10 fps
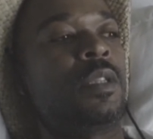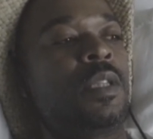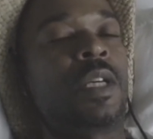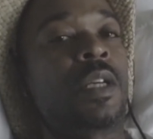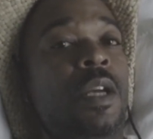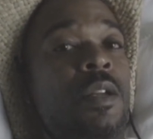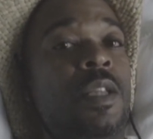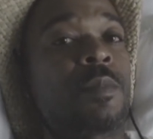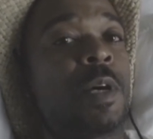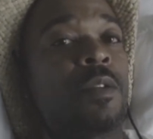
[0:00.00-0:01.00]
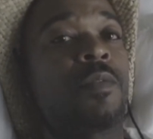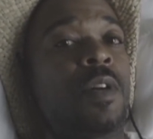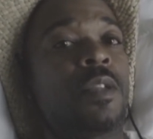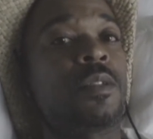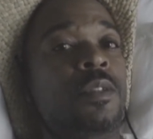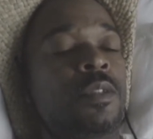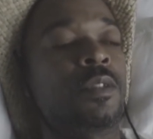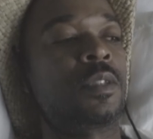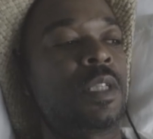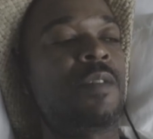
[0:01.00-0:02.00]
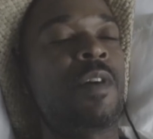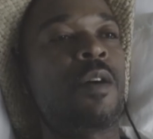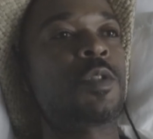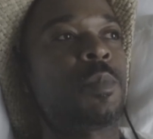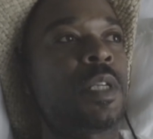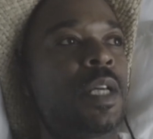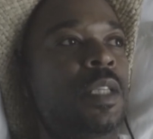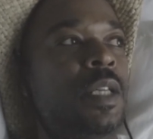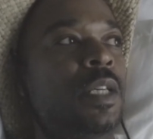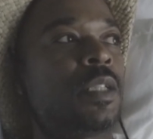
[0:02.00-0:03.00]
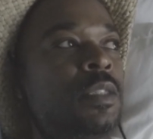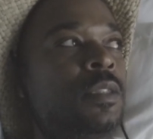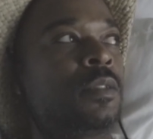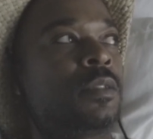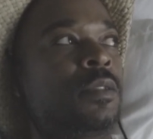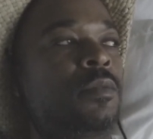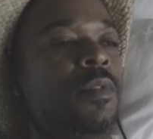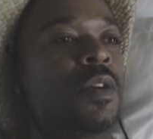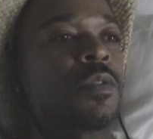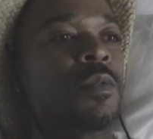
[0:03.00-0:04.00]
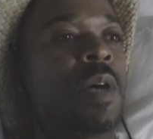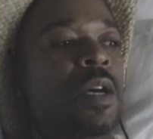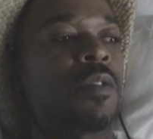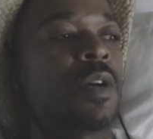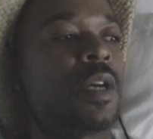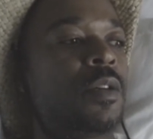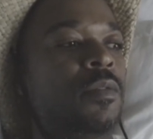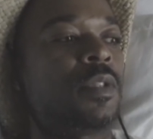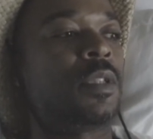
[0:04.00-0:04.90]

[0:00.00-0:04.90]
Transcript: They could care less about the followers, and I've always been like that as far as with my craft.